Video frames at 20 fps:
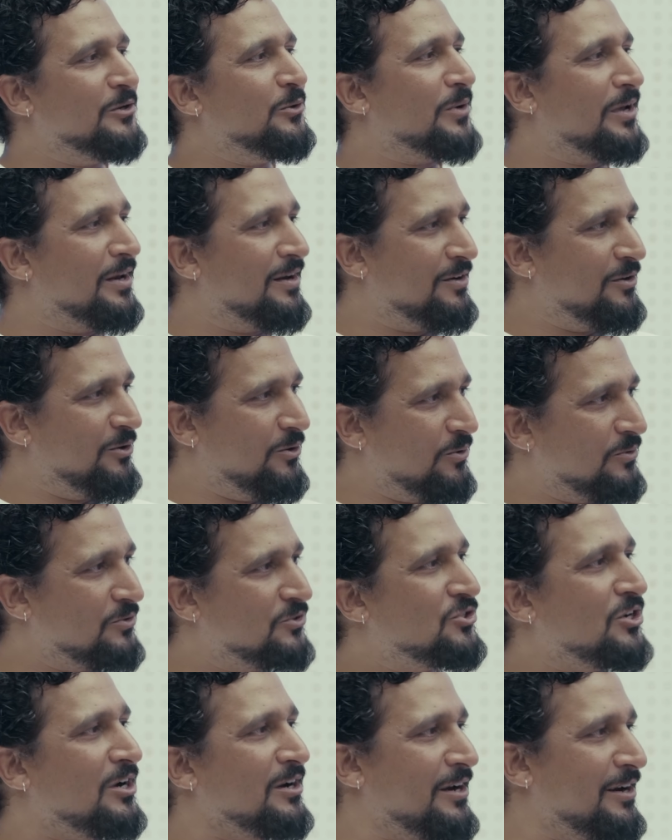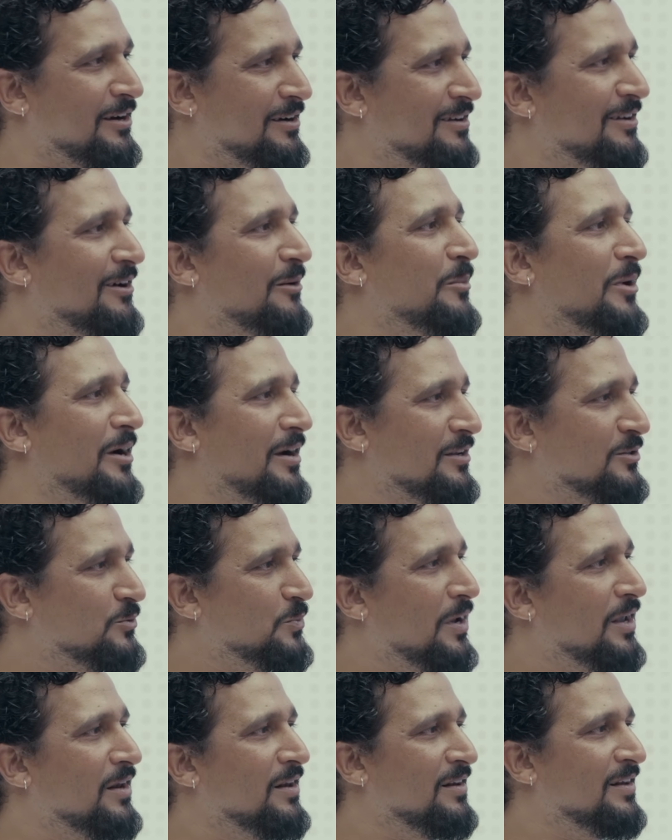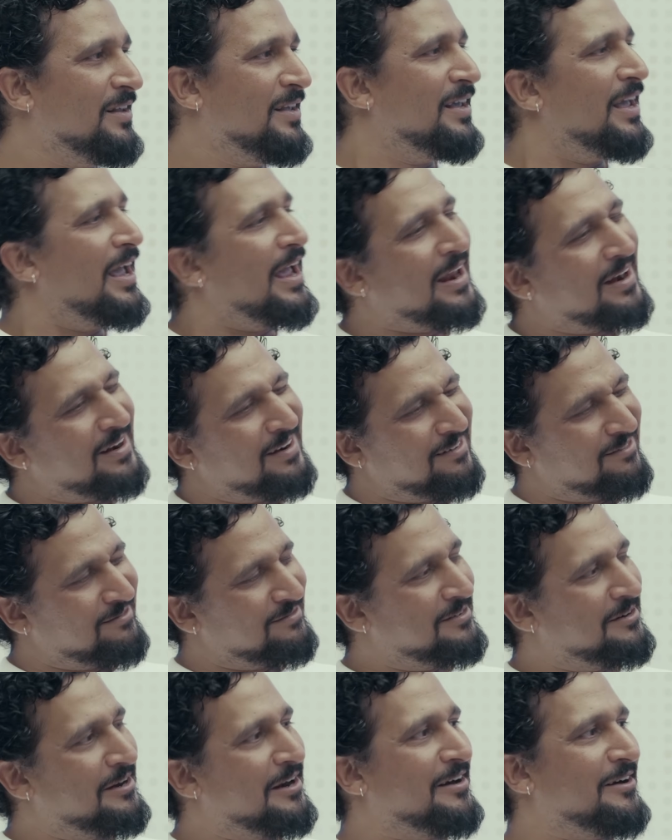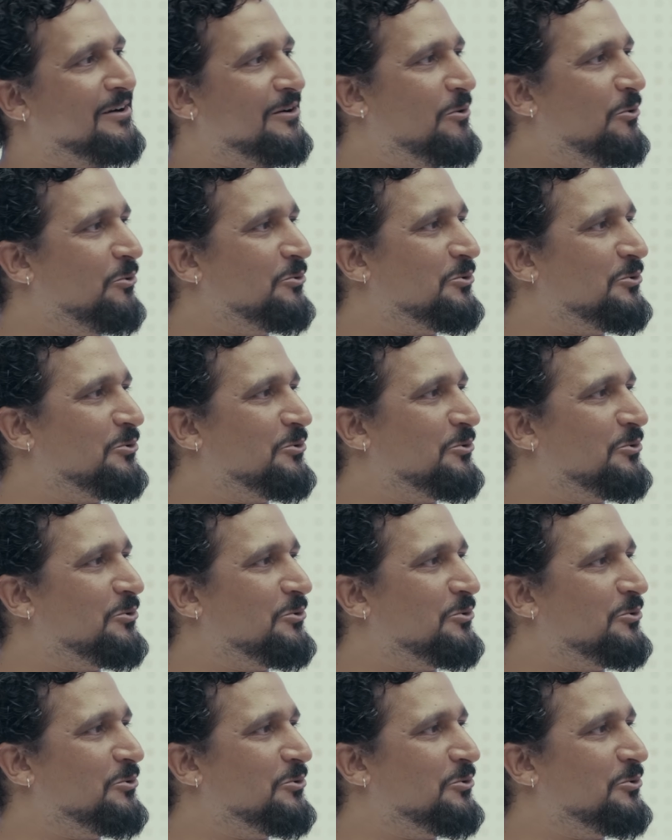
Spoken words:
You can, chug it a bit as well and let it go